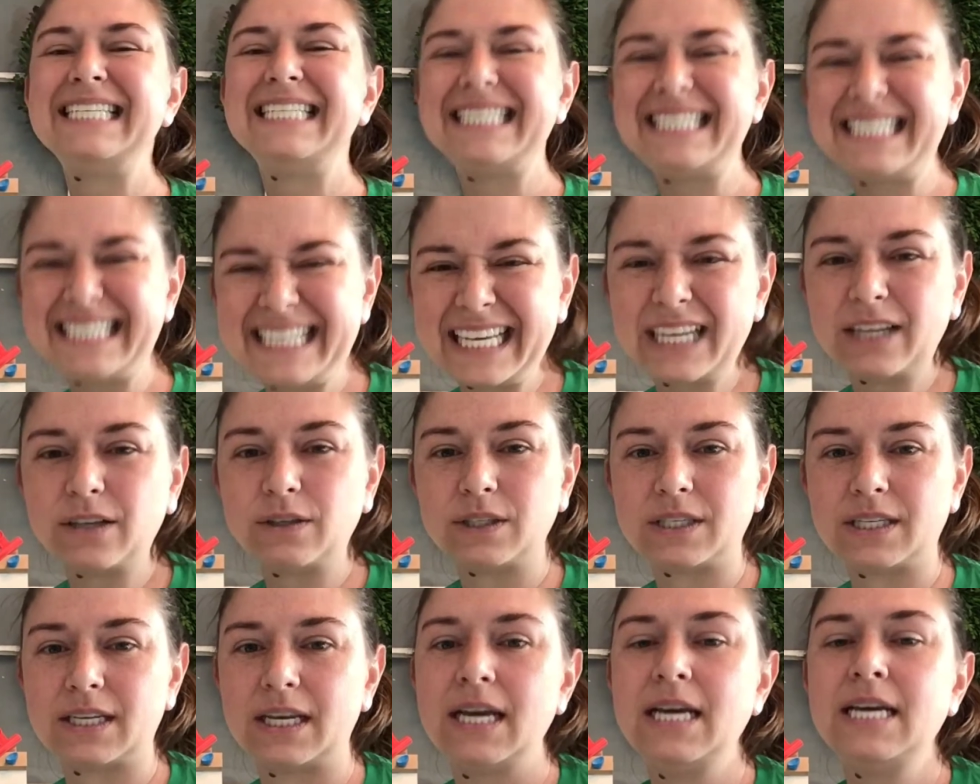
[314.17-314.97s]

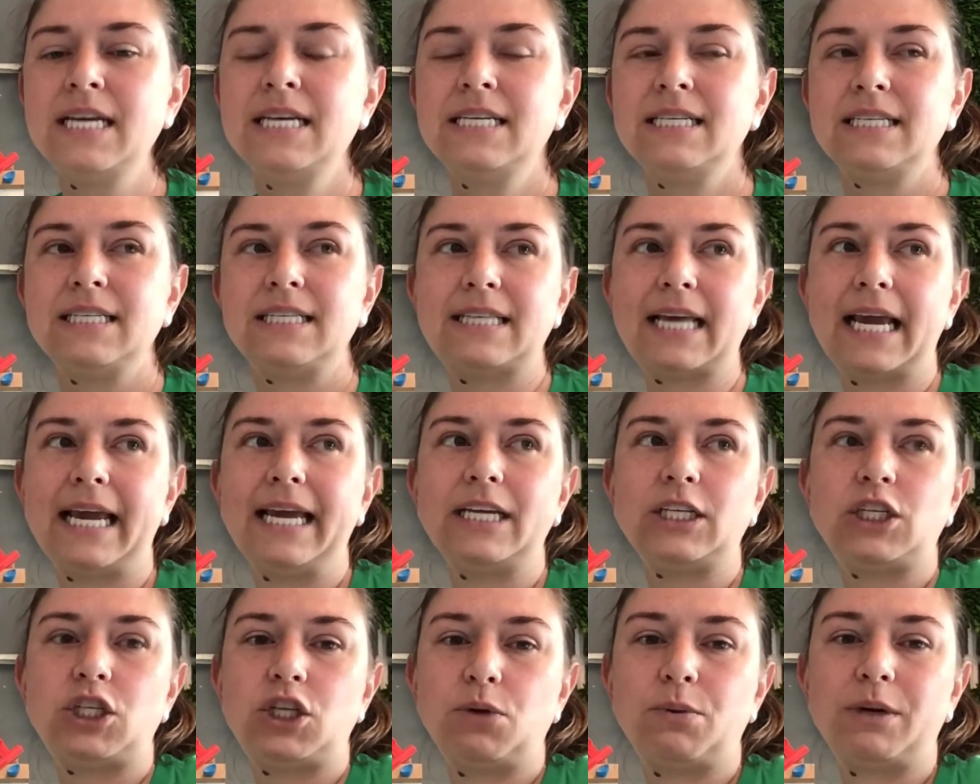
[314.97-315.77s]
Tilt. Say
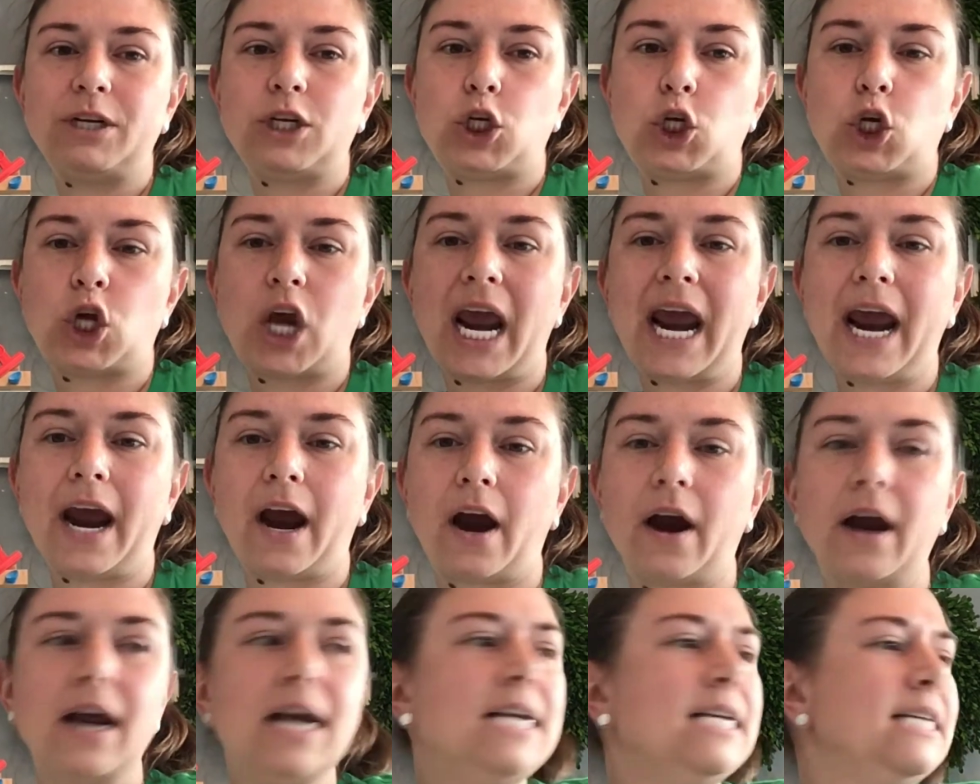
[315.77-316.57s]
it to a
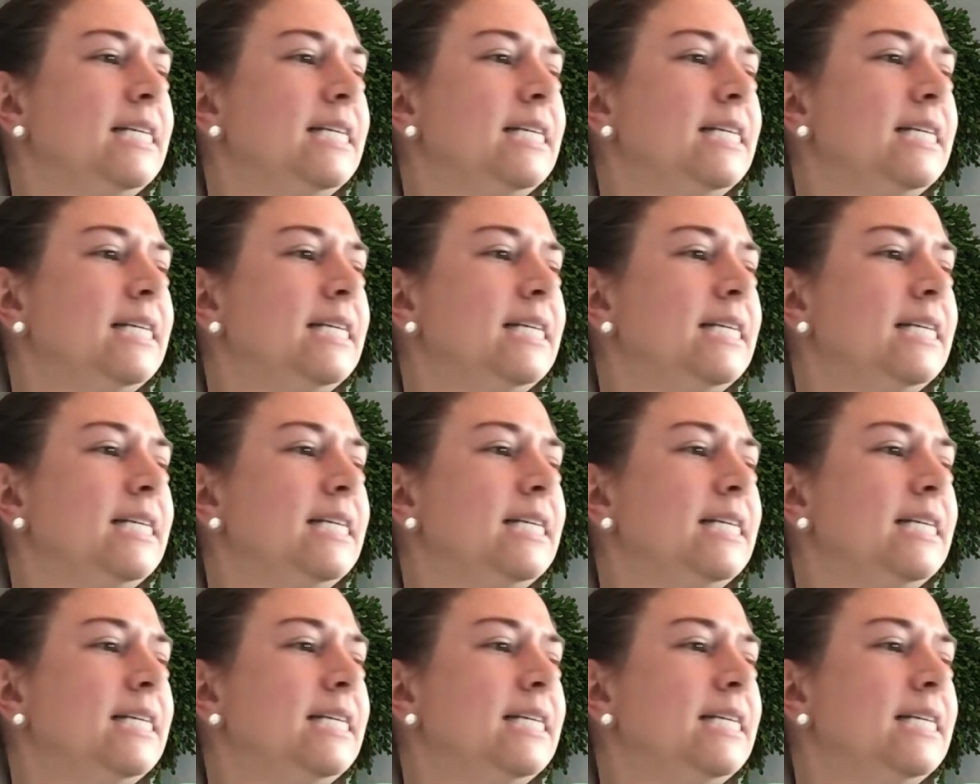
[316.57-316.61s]
chair.